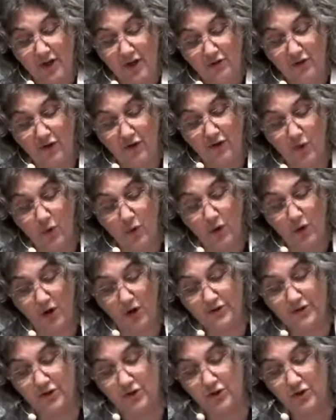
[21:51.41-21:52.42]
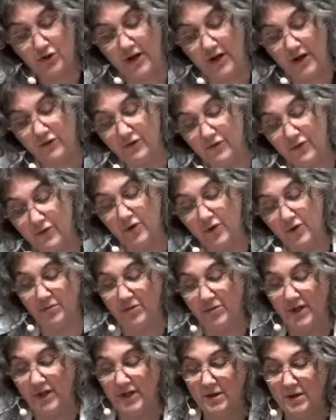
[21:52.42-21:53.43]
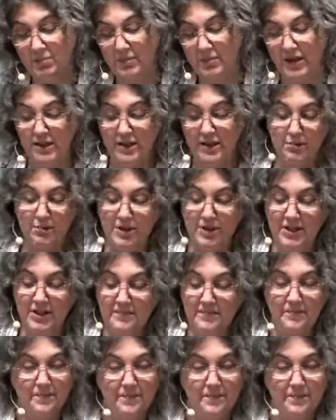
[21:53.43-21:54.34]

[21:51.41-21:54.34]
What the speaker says: for a world transformed by liberty,